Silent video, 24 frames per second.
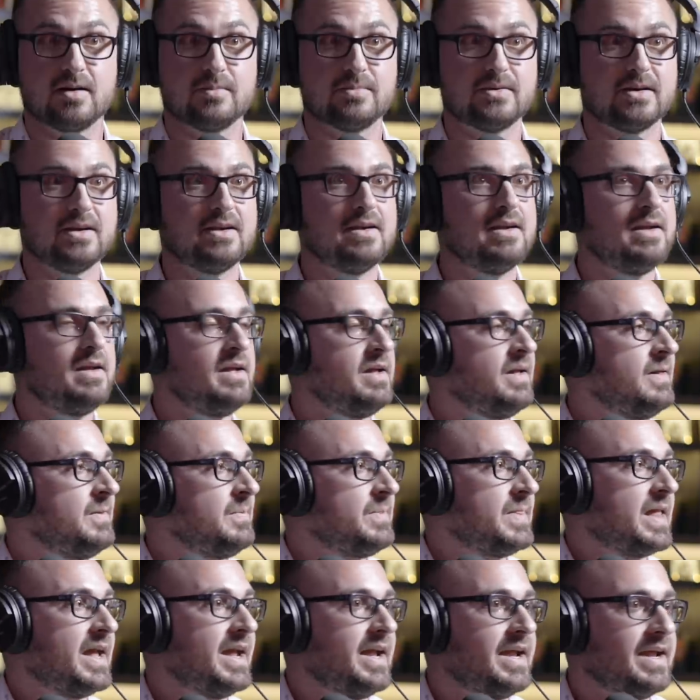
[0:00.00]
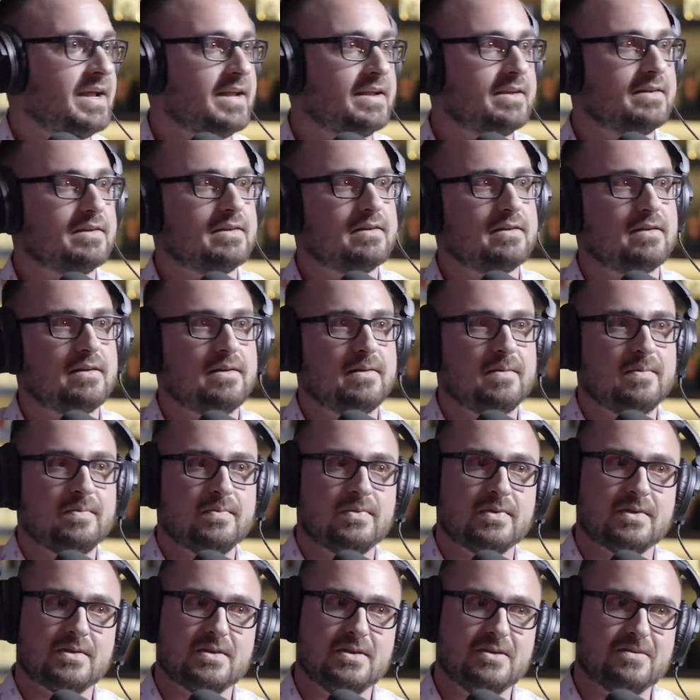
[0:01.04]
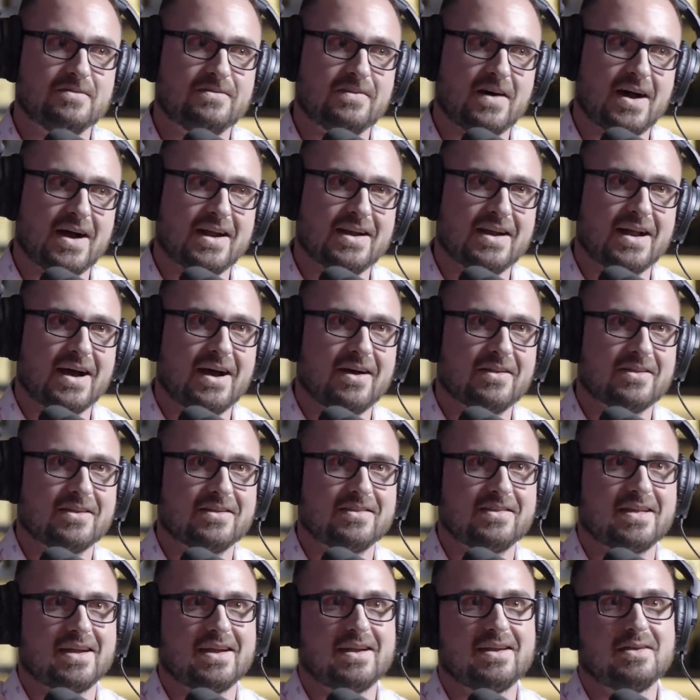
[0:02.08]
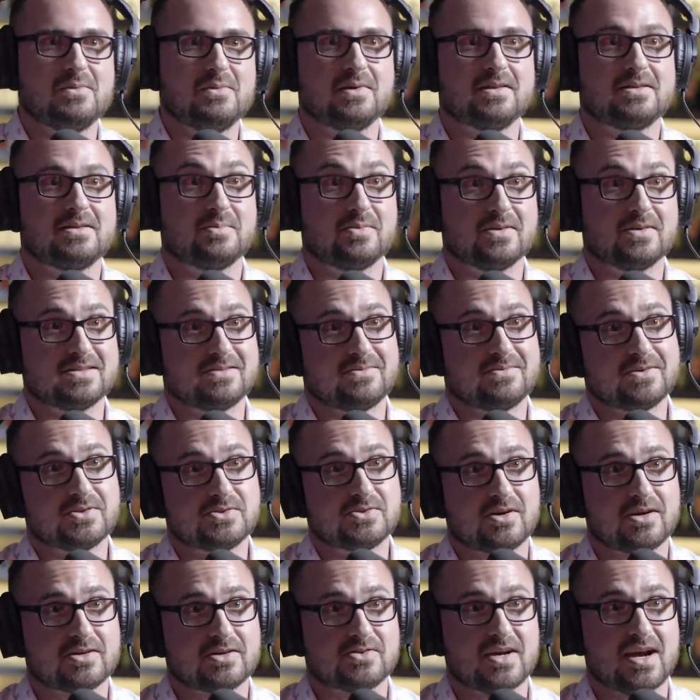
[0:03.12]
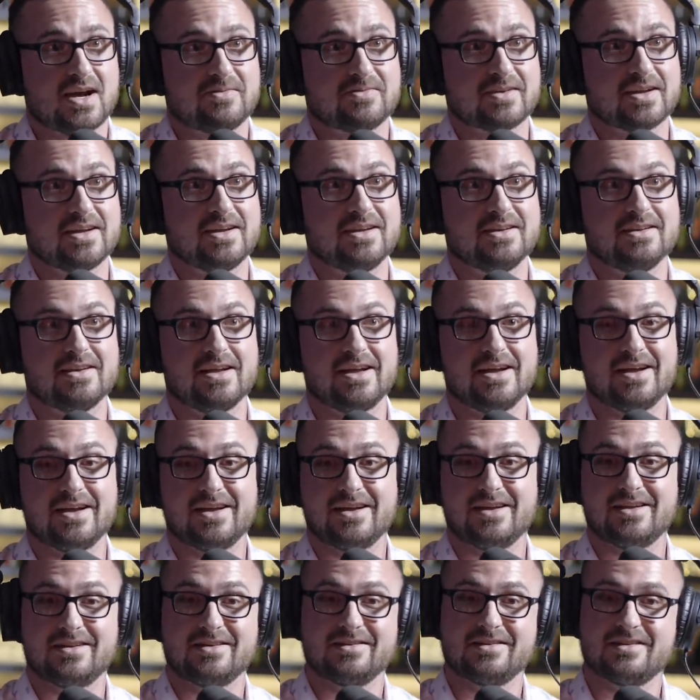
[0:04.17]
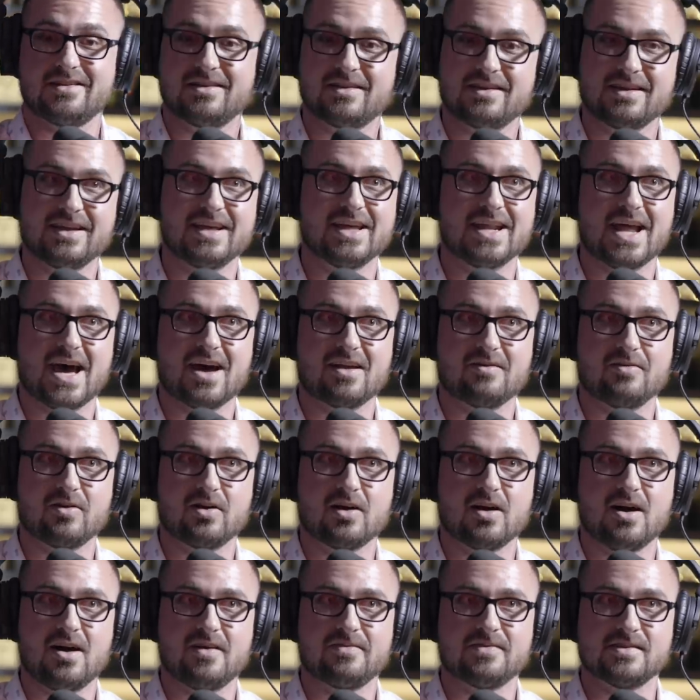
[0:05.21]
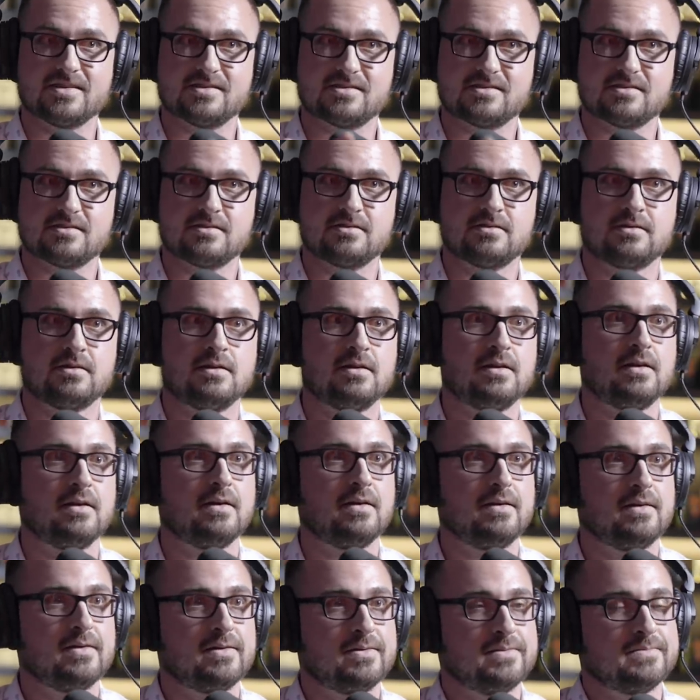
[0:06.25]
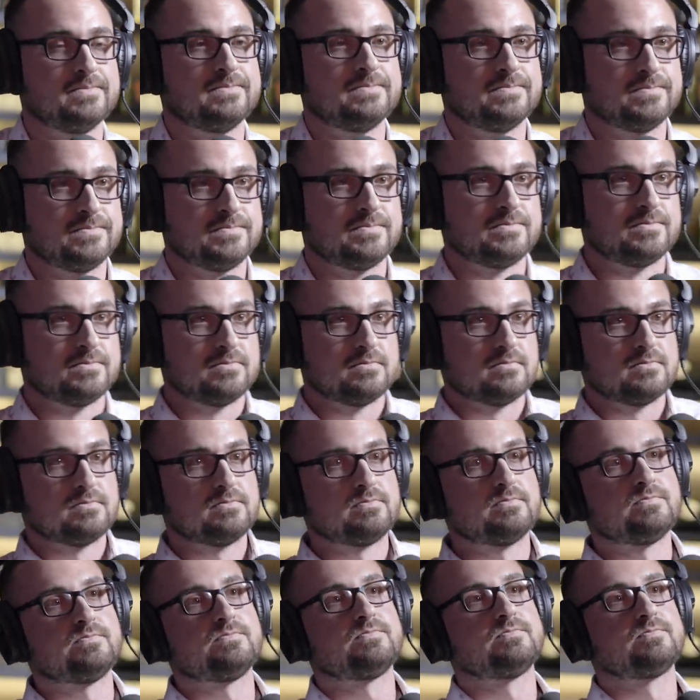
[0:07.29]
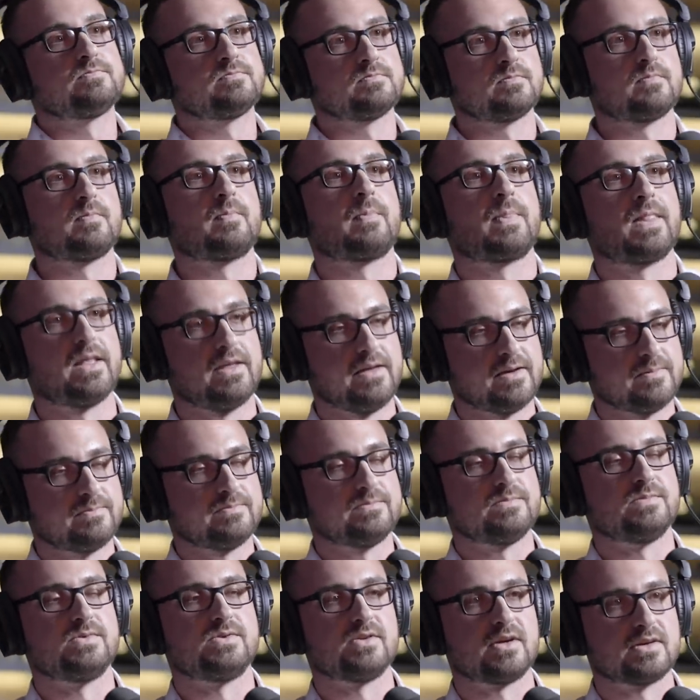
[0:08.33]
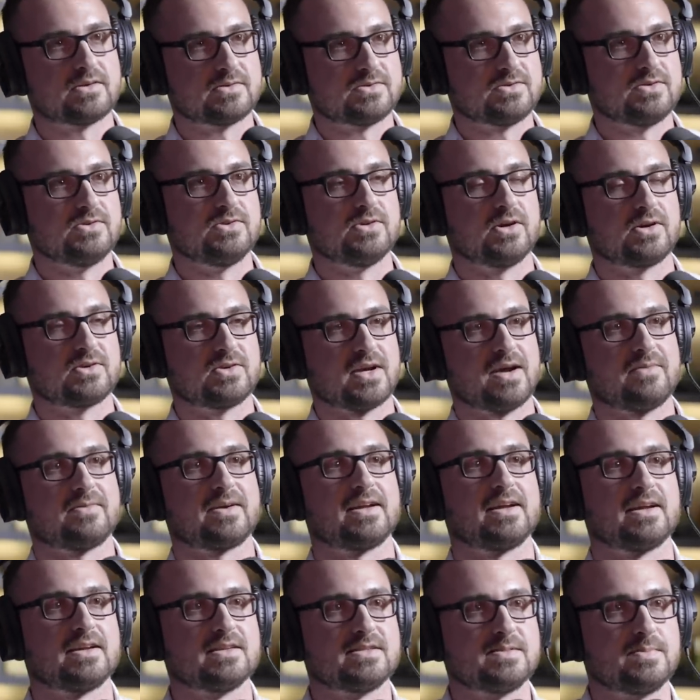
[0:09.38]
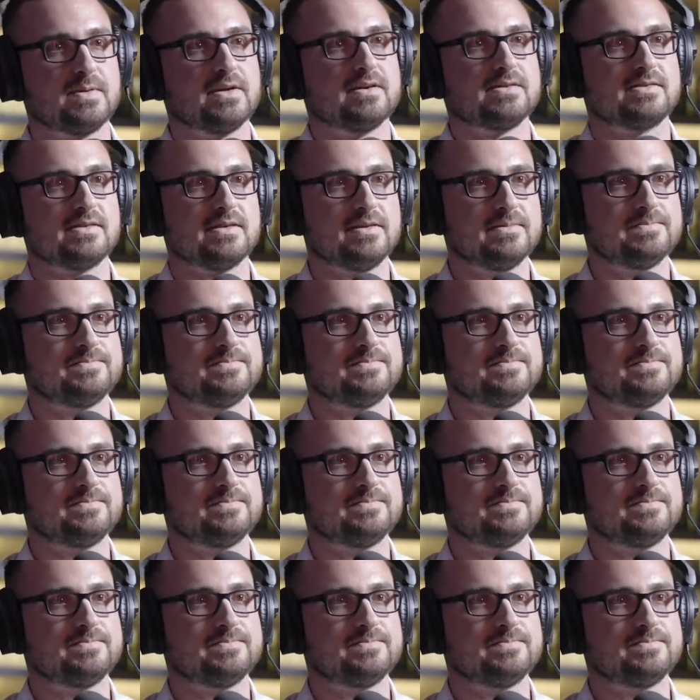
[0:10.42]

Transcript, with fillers: company. And you find out that they went to prison for drug trafficking and get out of our office. Is that what your charge was? Drug trafficking? Yep. Drug drug what, trafficking conspiracy.